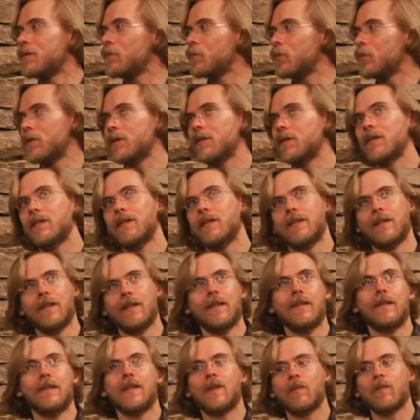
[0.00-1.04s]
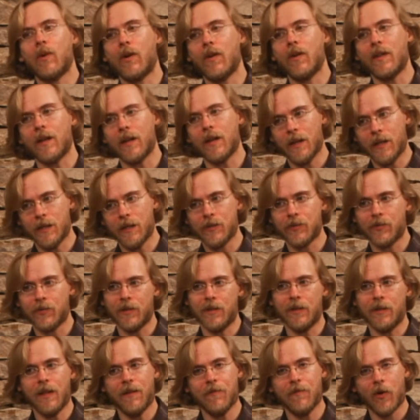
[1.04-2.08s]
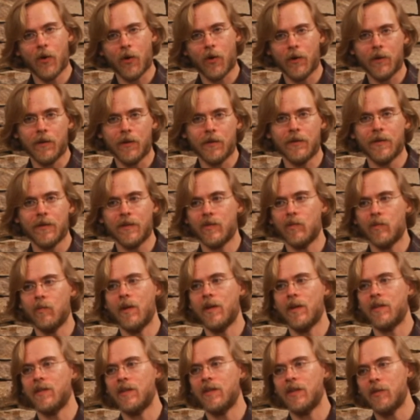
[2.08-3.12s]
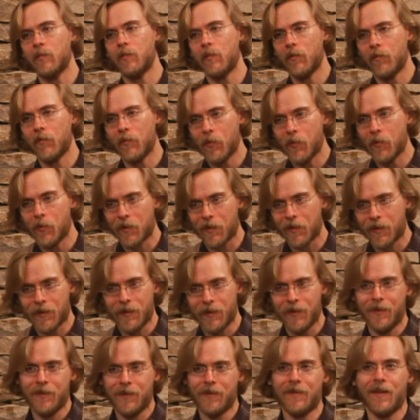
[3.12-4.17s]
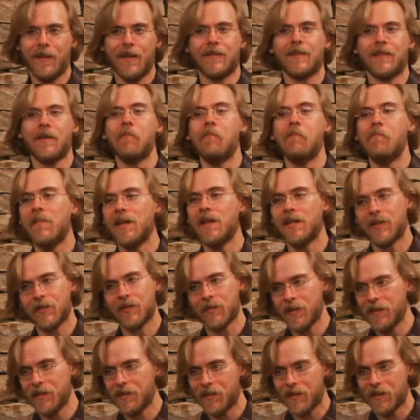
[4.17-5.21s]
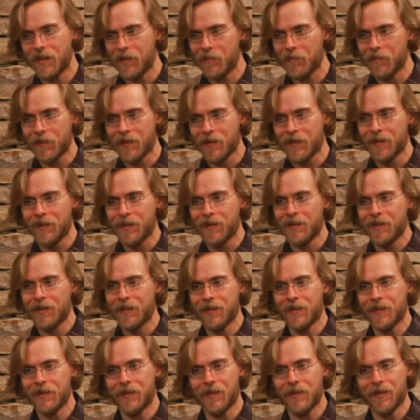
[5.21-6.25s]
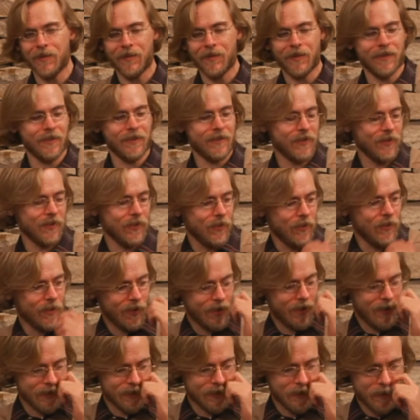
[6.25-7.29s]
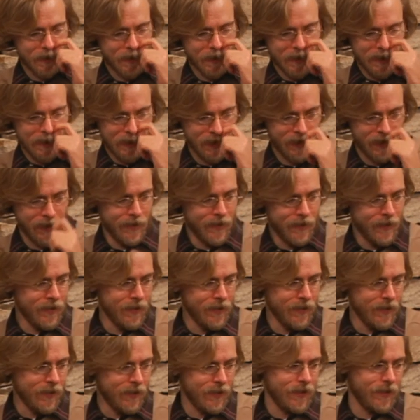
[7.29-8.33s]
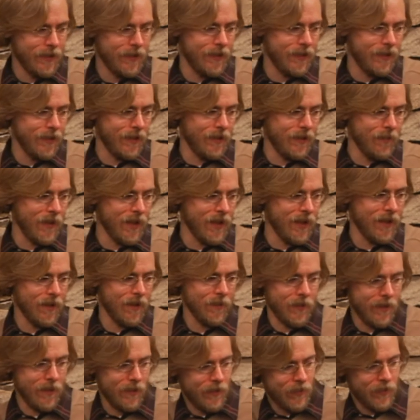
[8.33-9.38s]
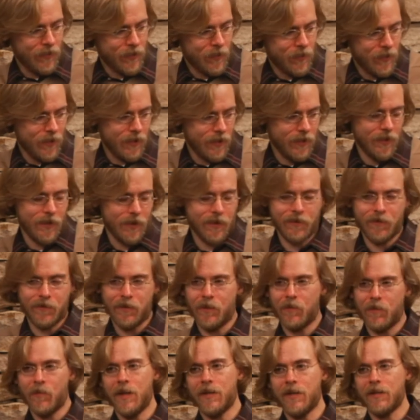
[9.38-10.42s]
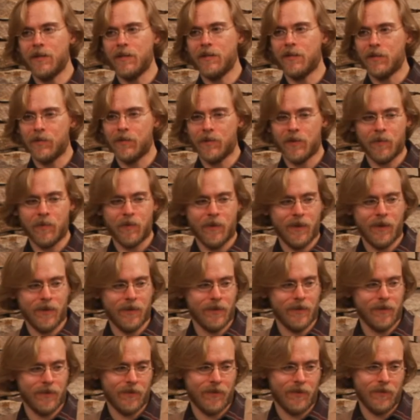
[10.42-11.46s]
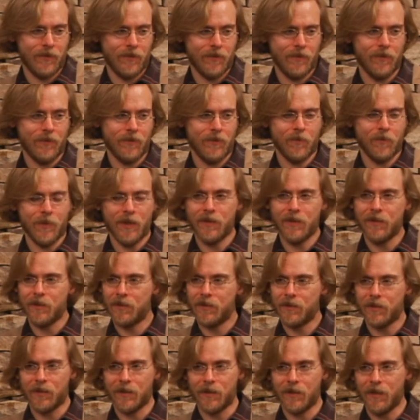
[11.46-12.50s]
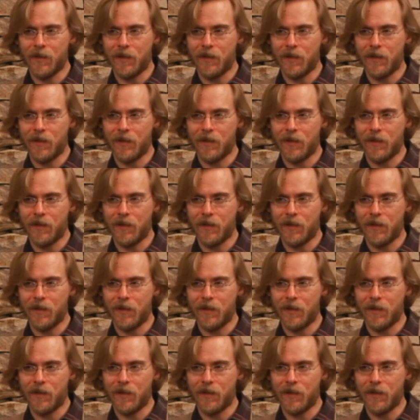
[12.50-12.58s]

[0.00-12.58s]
Particularly, say, in this part of the country, they've heard this message before. It's not some mystery to them, and so consequently, it may not be that they're responding negatively to the message, they're responding to the messenger.